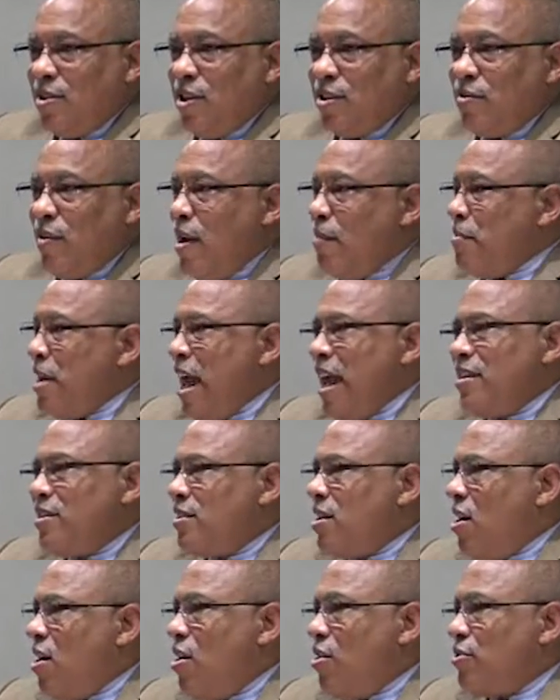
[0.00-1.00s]
Just grab
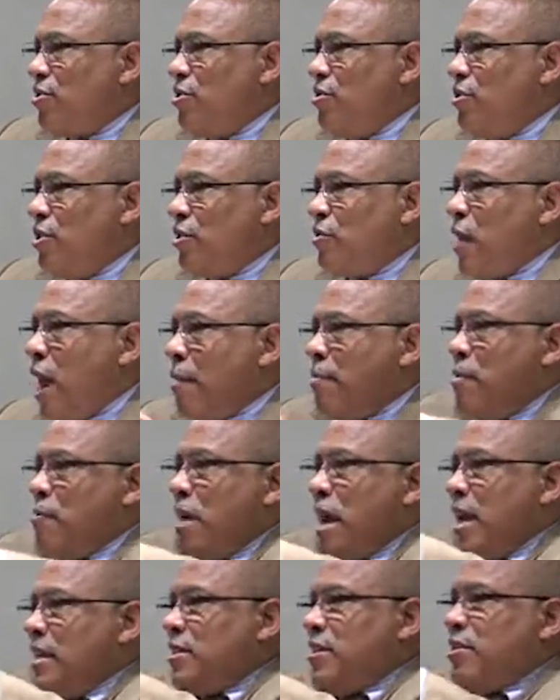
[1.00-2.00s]
nice dog too. Just grab
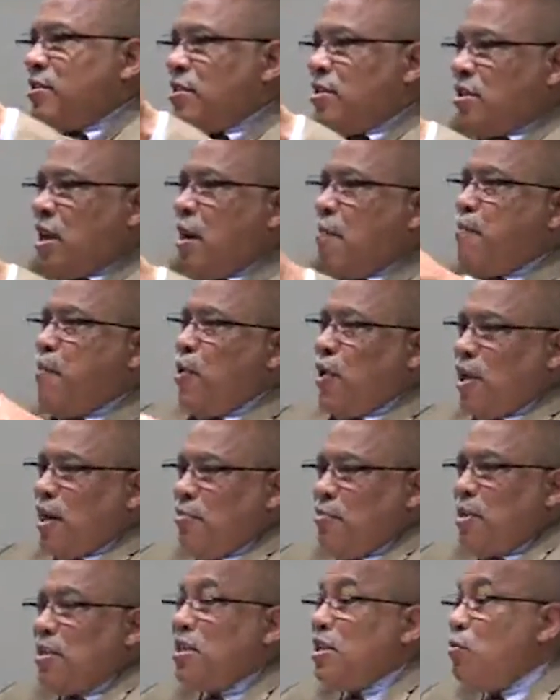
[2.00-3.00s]
him by his ears and start
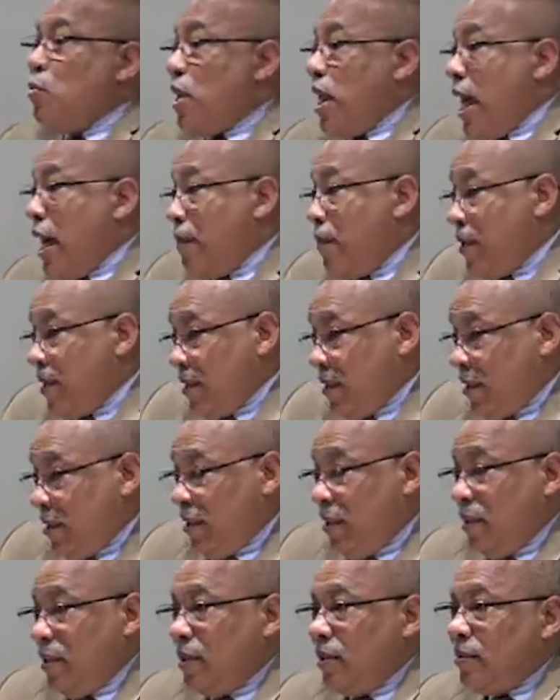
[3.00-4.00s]
pulling him and see what
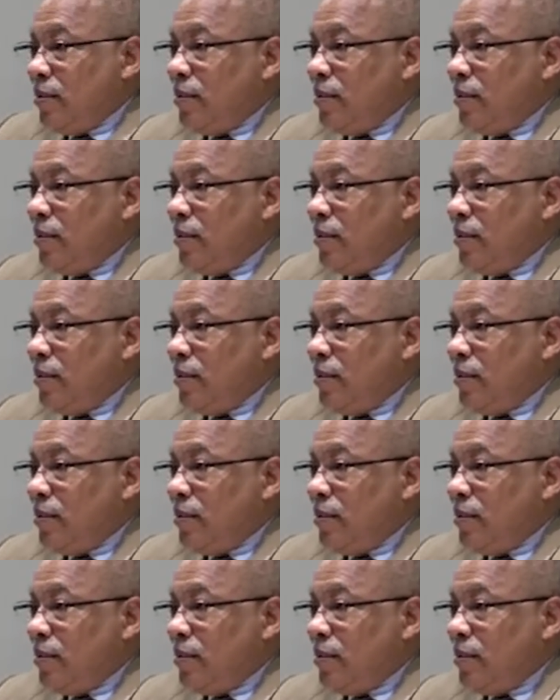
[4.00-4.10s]
happens.